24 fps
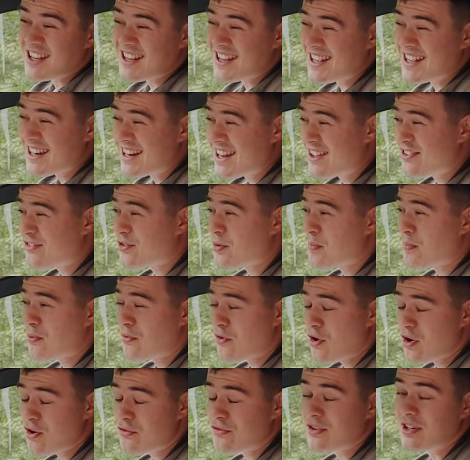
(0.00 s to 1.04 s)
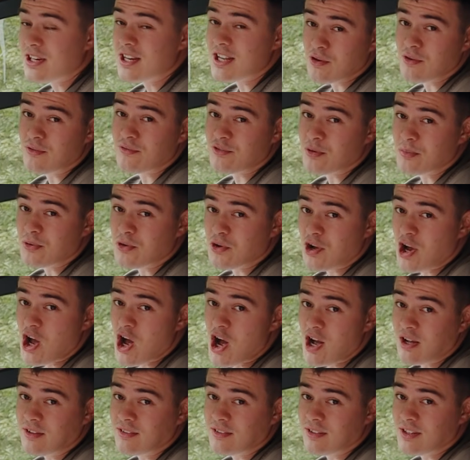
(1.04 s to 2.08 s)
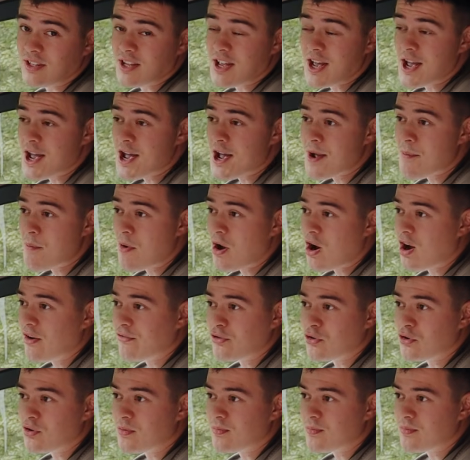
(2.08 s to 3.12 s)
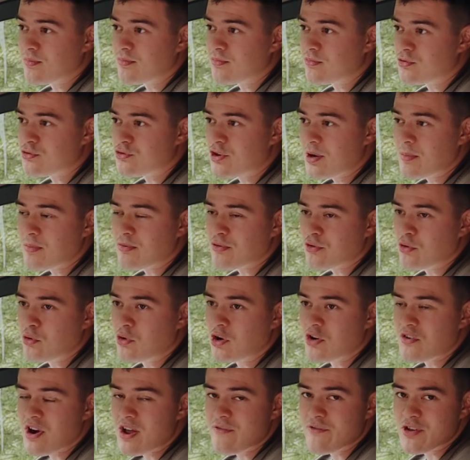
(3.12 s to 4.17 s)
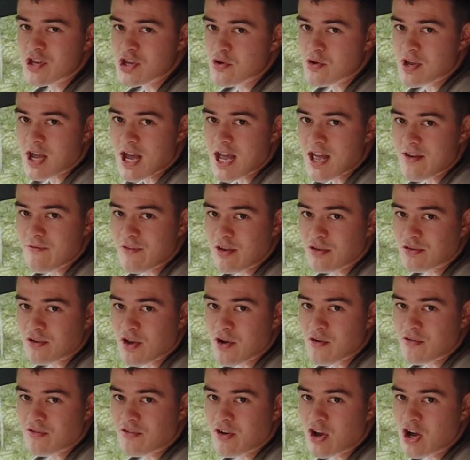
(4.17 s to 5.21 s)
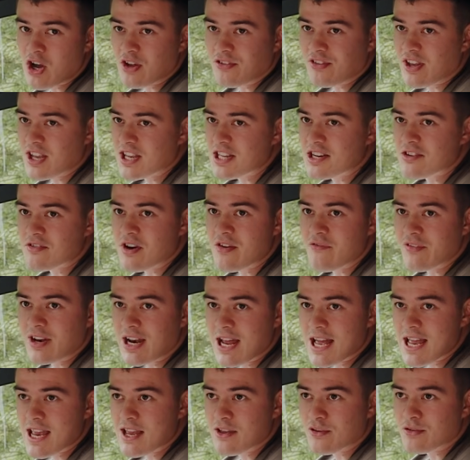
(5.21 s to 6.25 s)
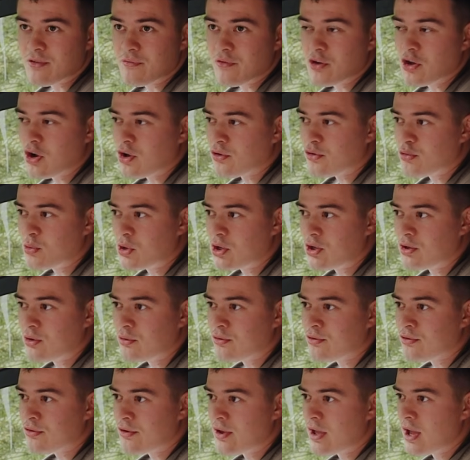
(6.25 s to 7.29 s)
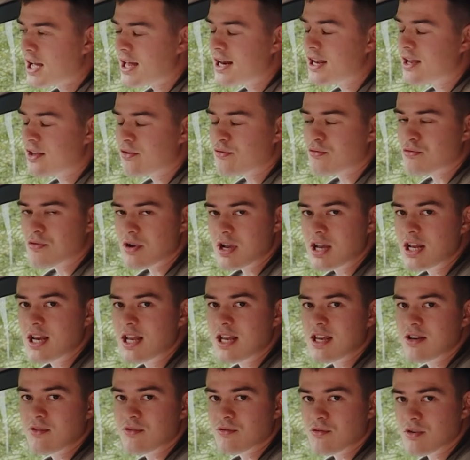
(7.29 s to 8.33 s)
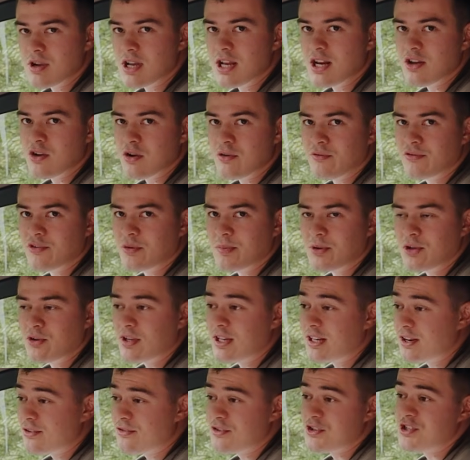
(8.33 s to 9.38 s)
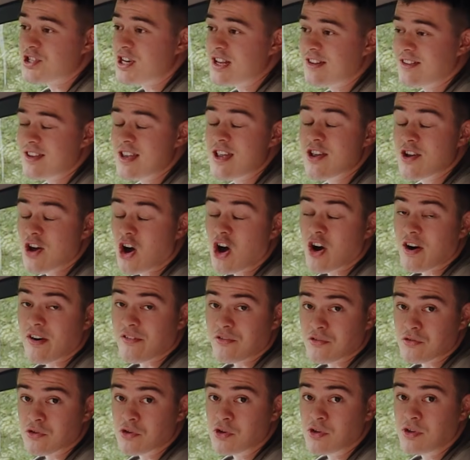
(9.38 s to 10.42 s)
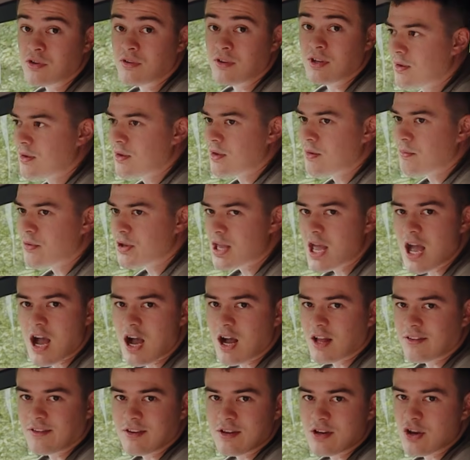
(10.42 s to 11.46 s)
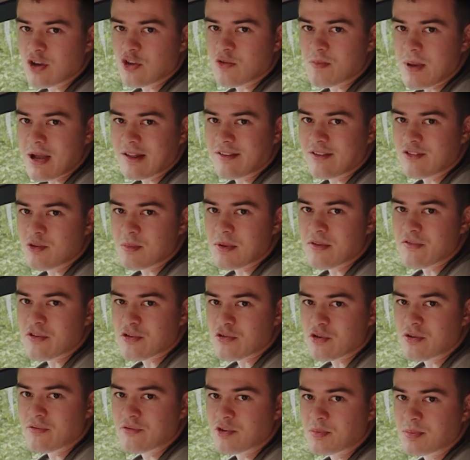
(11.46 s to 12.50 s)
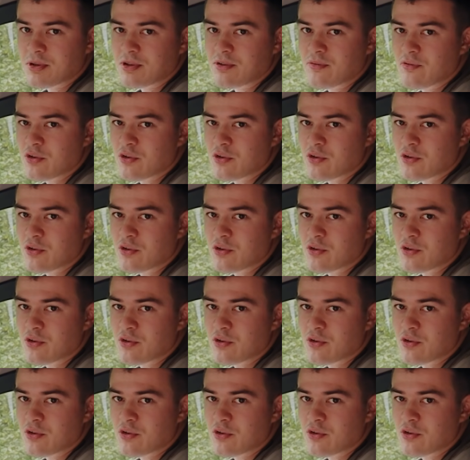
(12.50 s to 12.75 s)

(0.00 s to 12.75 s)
It is a surprisingly comfortable car. I've done trips all around the UK in this so far, taking it around the lakes and Cotswolds, and it is really, really comfortable. It is a GT car after all. But yeah, I didn't expect it to be this comfortable.